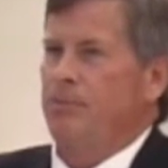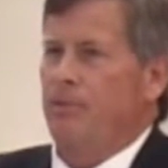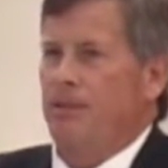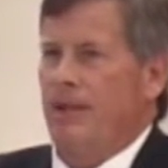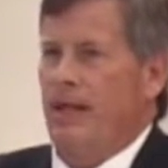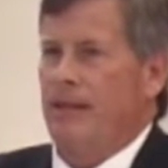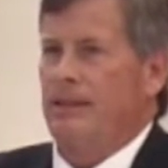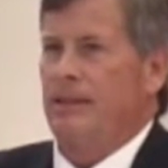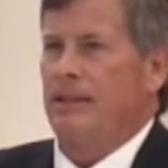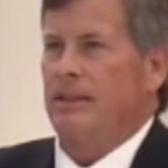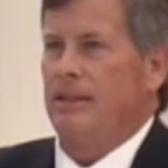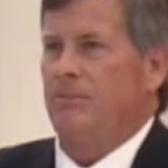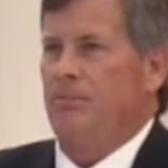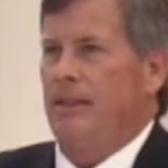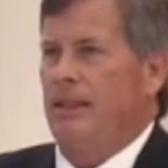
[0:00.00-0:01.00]

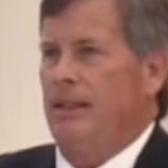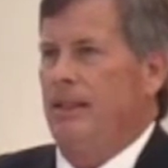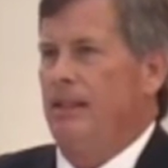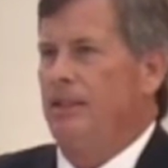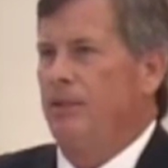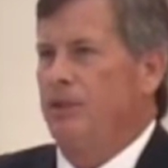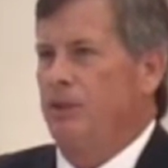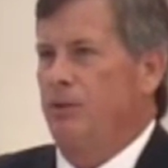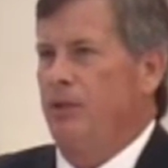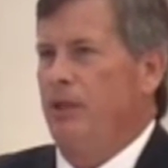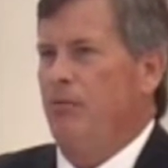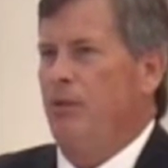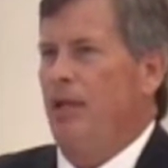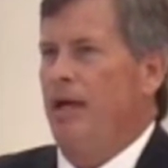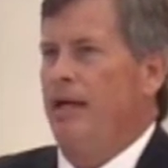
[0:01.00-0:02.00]
process be
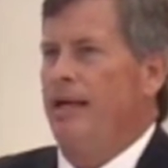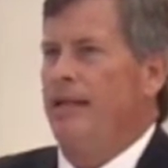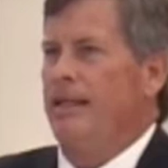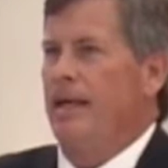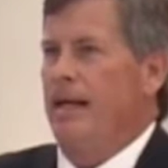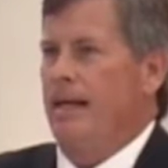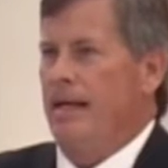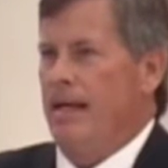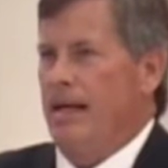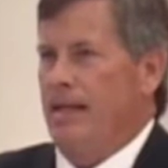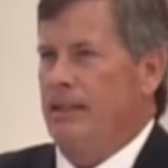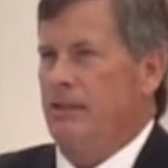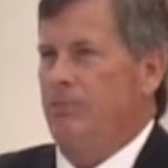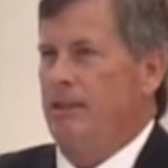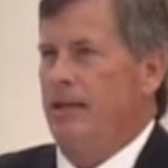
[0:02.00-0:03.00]
streamlined and
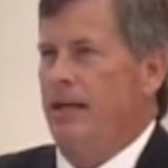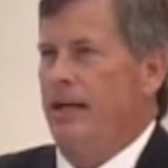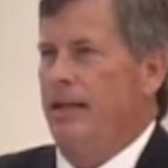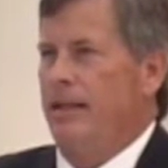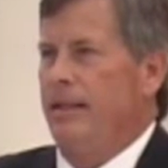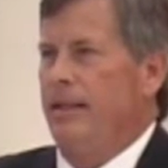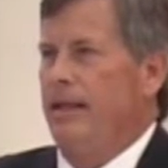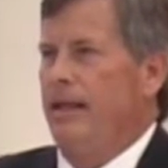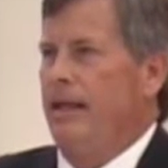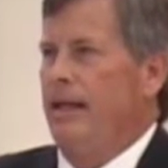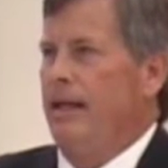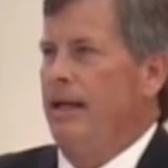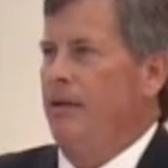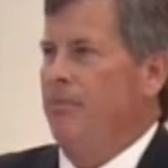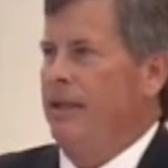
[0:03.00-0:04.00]
expedited
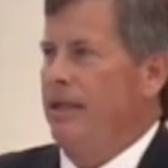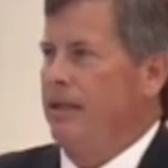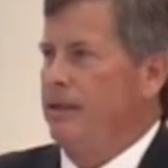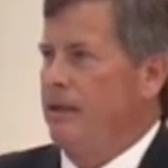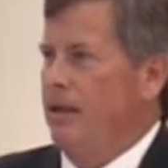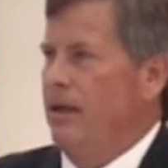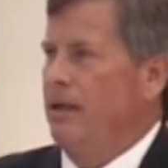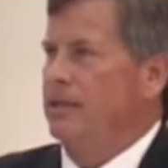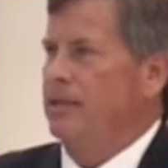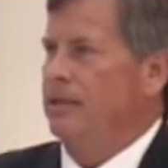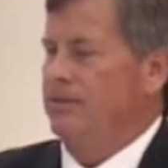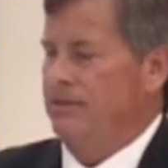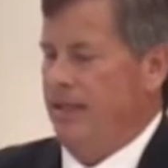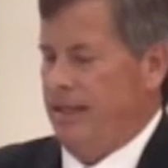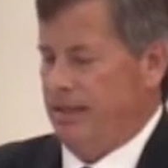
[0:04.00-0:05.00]
and made
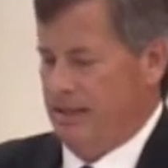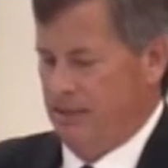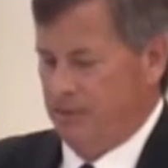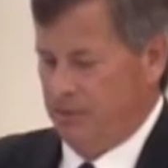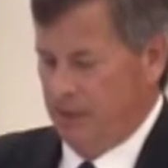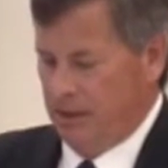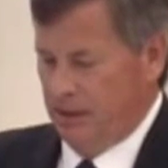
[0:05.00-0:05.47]
cost-effective.